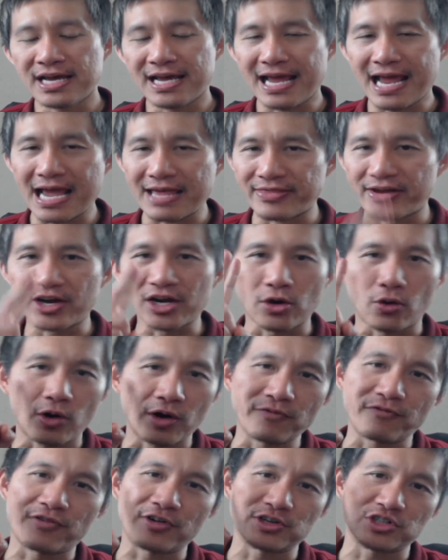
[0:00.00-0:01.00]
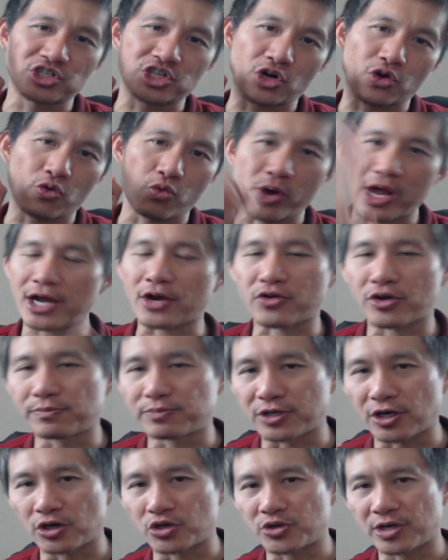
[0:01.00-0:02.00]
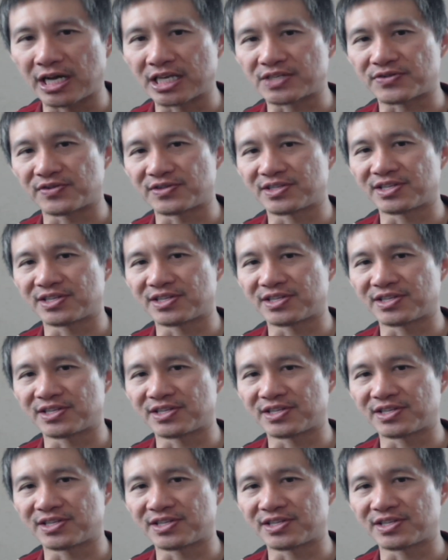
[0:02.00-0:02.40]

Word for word: and they're going for direct crypto transfers.